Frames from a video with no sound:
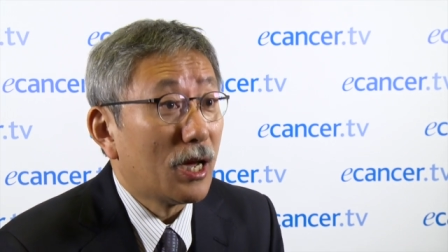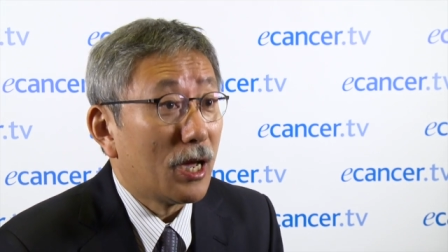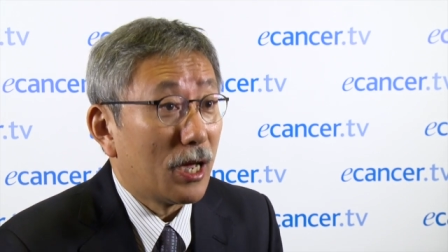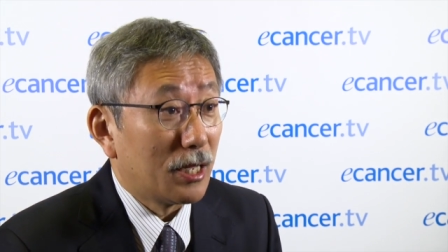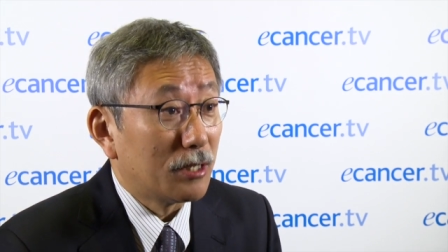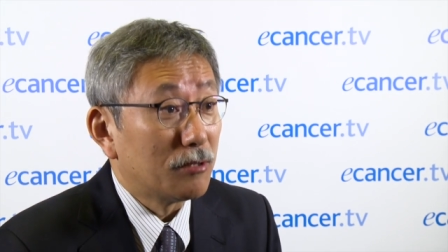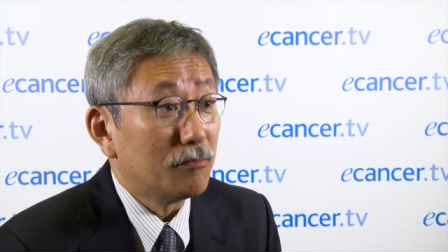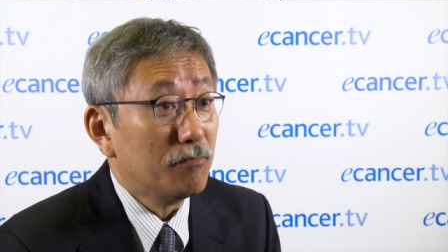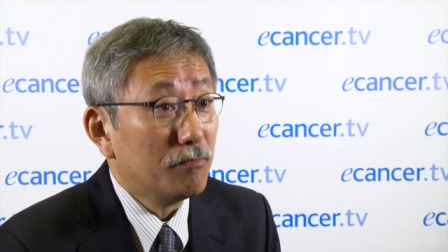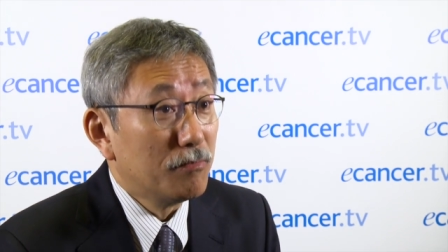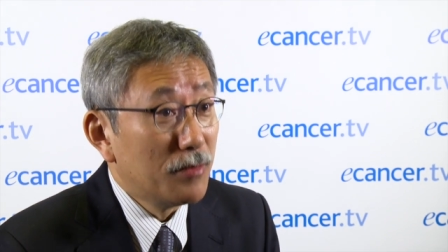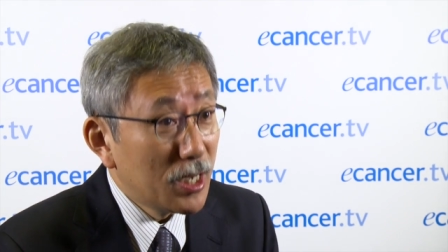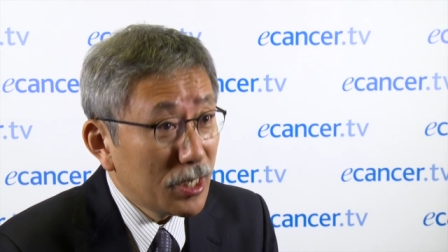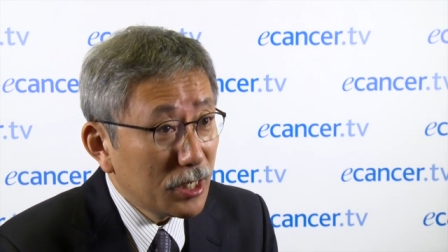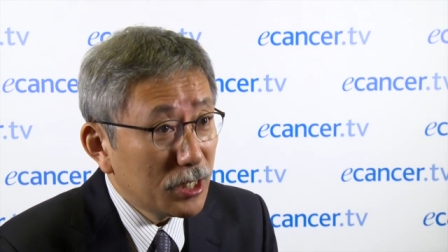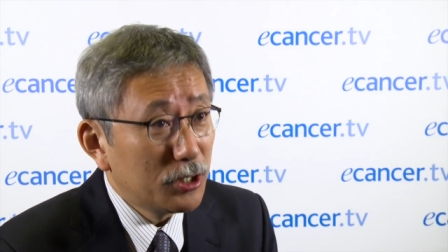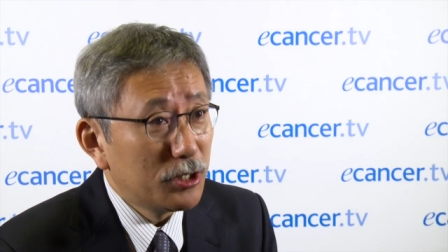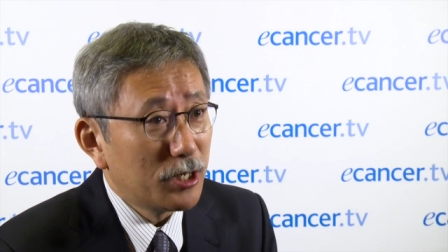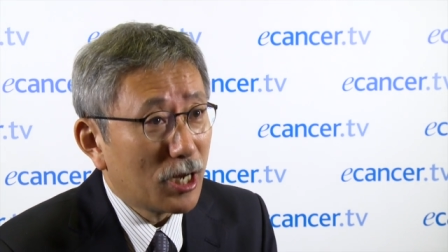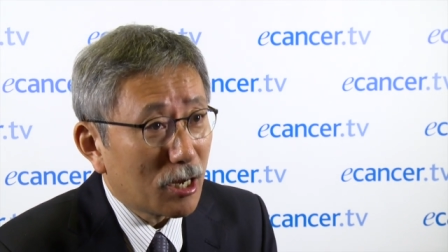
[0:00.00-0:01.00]
And
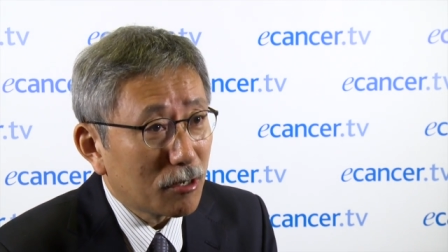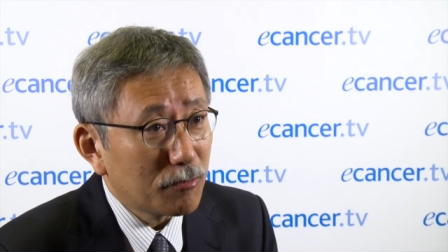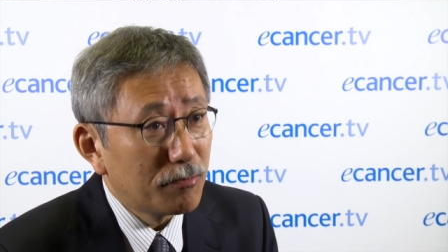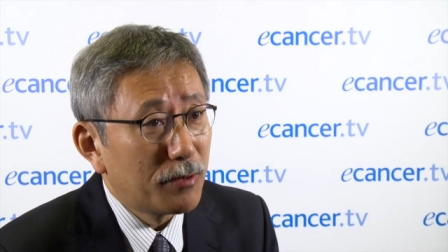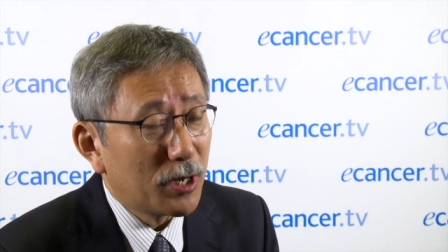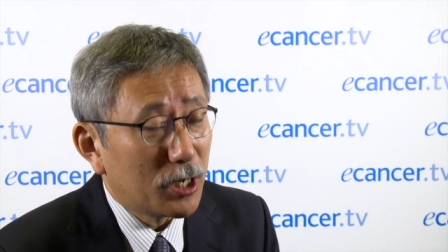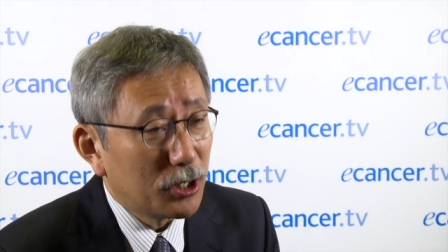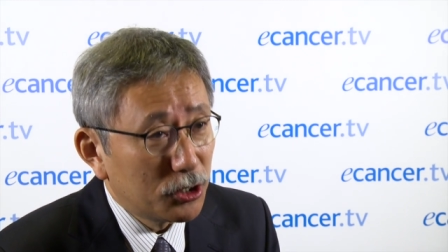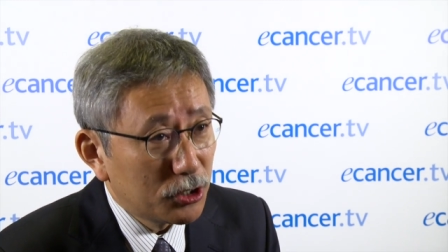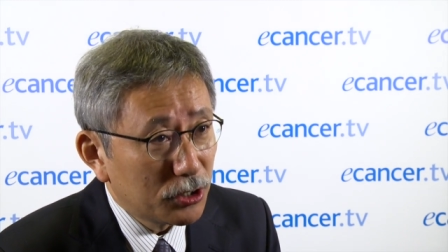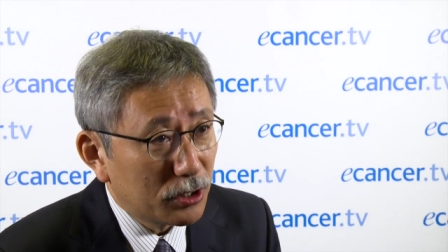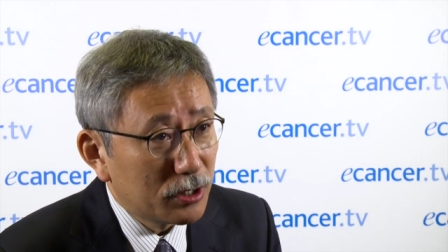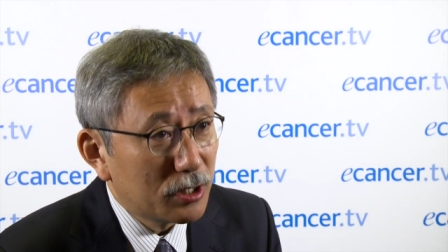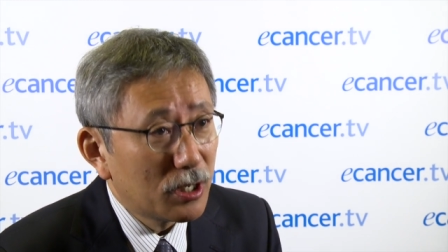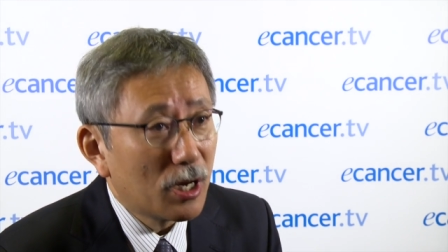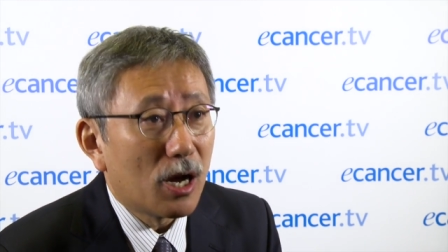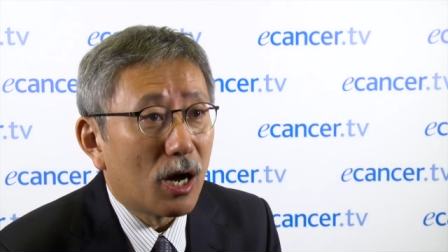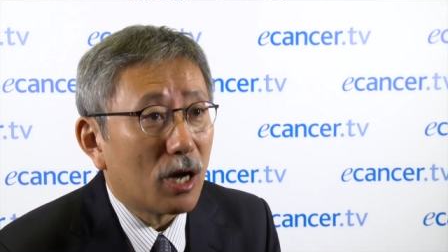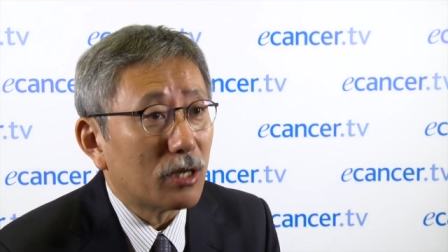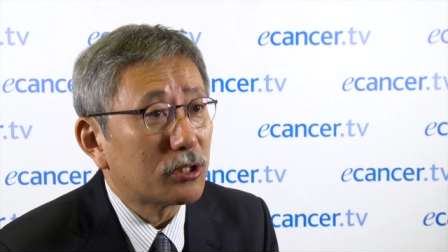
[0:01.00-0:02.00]
many young
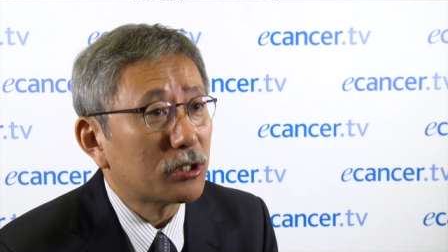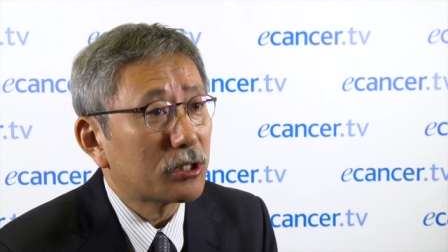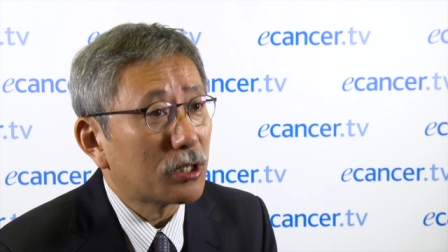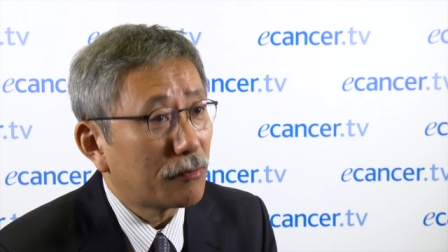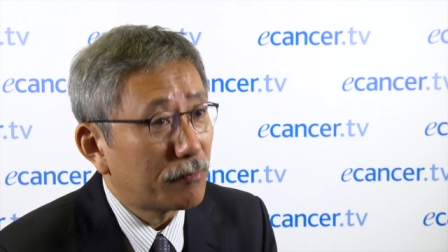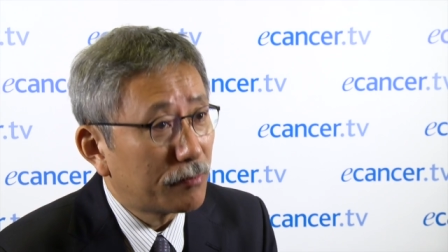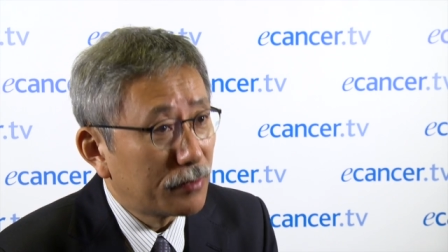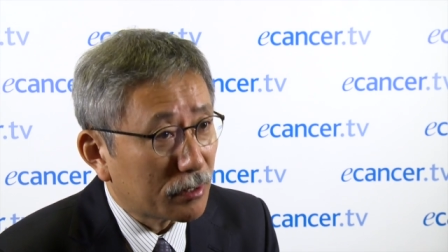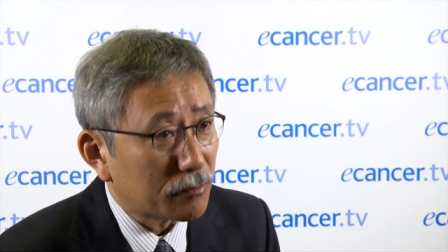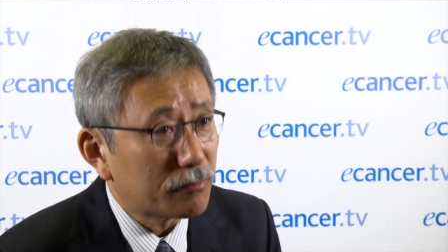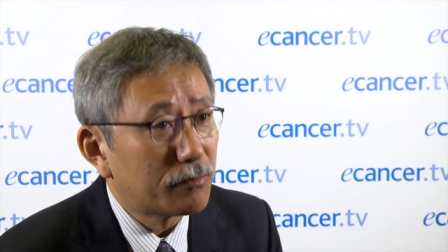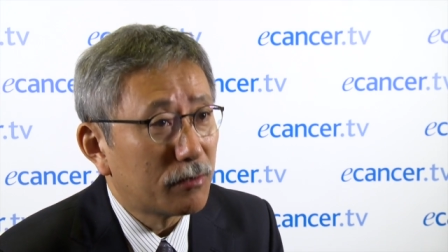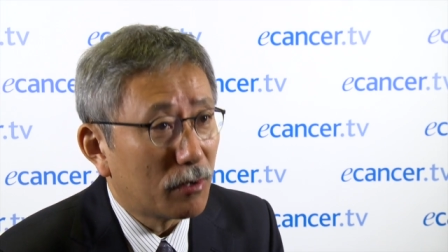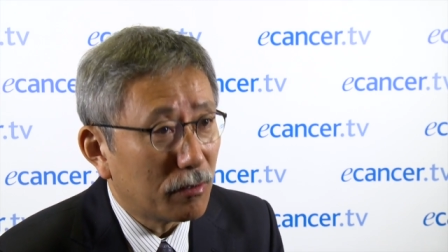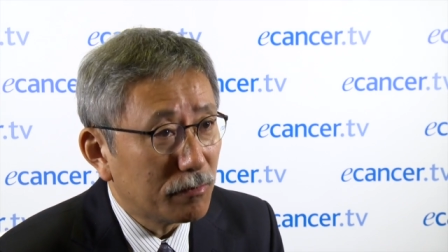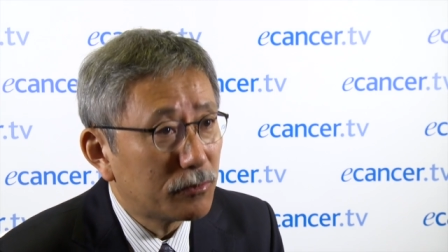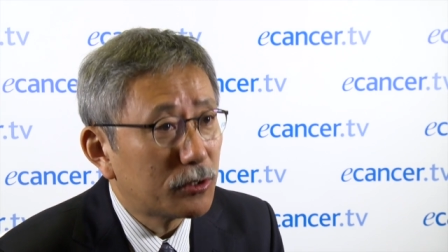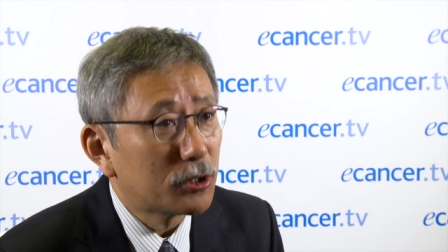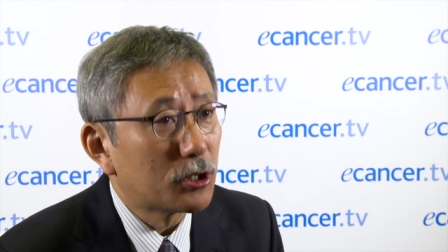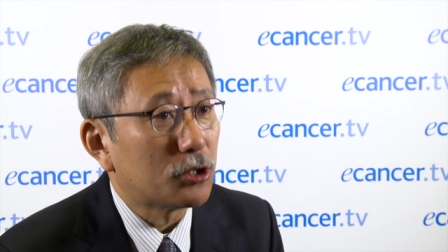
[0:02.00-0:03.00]
patients are suffering
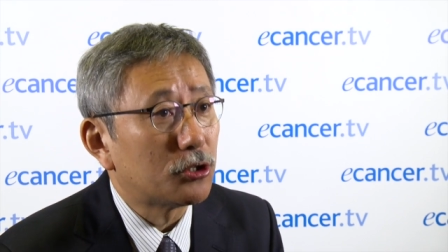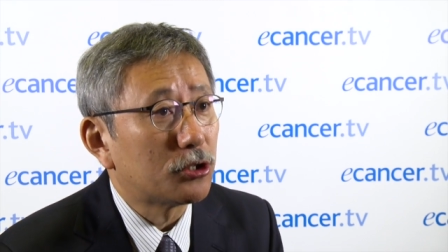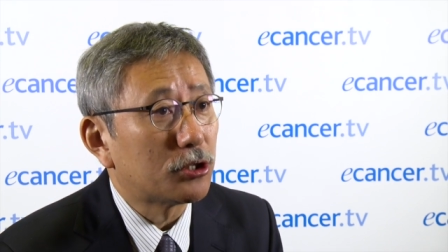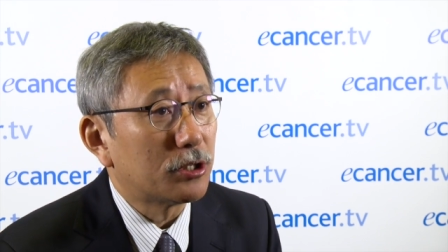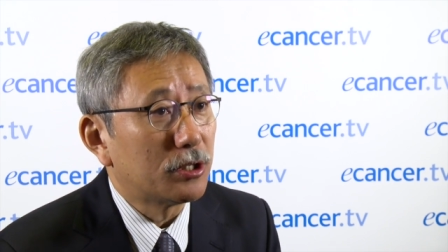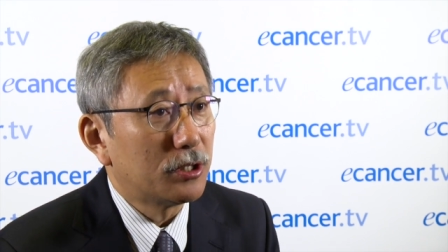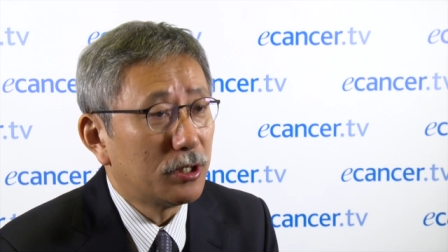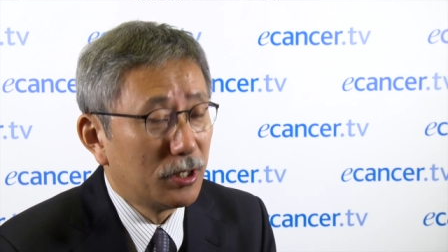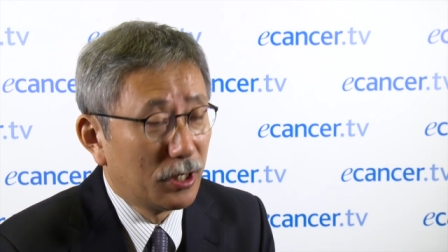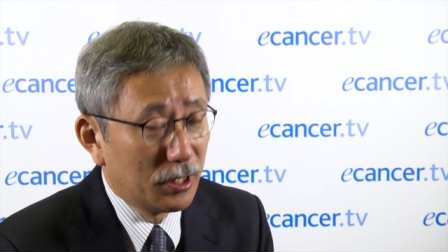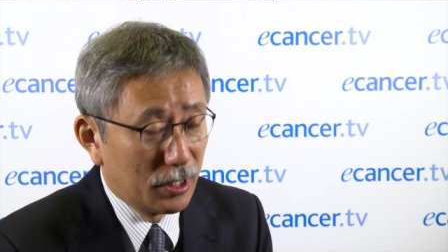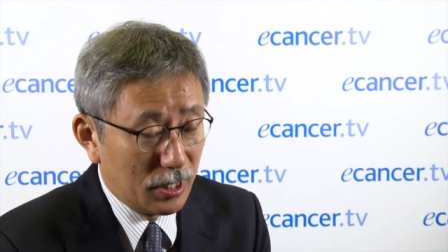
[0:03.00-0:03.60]
from such a,